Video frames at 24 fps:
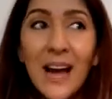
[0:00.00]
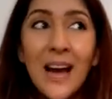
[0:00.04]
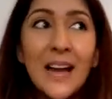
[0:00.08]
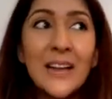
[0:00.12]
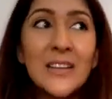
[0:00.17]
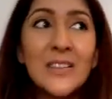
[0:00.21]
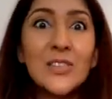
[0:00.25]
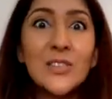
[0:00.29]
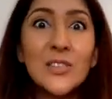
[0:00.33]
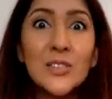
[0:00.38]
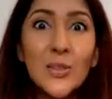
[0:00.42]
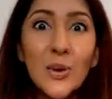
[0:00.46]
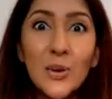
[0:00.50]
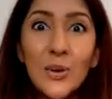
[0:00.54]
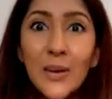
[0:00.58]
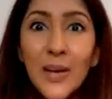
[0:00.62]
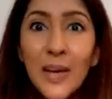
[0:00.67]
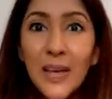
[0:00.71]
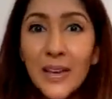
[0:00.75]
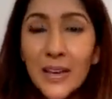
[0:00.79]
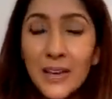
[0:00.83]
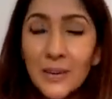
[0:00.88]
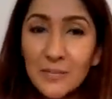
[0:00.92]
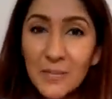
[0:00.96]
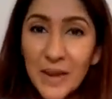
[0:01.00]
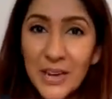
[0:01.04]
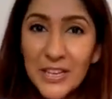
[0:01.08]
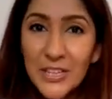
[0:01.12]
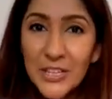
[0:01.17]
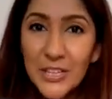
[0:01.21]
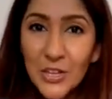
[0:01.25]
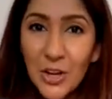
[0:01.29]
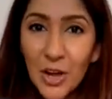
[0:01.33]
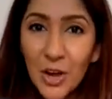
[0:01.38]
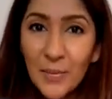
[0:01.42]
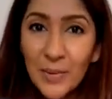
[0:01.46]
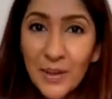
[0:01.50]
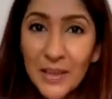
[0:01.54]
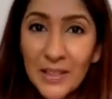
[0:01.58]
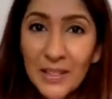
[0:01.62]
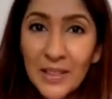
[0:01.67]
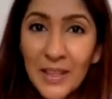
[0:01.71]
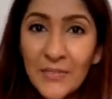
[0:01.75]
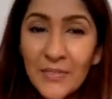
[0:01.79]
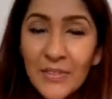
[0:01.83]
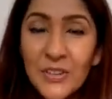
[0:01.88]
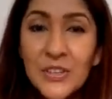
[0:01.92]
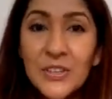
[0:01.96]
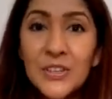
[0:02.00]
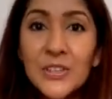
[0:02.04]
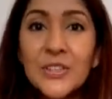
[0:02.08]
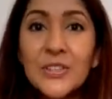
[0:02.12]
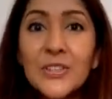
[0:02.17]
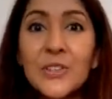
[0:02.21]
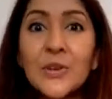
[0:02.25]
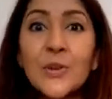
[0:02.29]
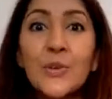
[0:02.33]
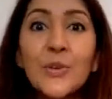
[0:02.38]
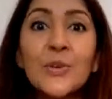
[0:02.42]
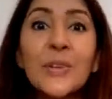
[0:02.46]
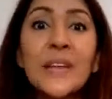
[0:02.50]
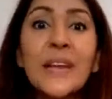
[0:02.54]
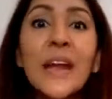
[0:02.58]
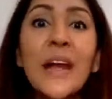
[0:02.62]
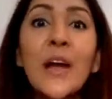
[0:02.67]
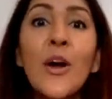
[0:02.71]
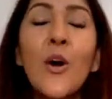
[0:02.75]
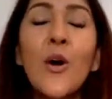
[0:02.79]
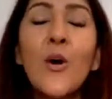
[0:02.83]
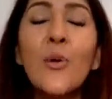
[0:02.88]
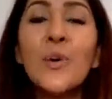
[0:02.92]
I so hated my job 11 years ago that I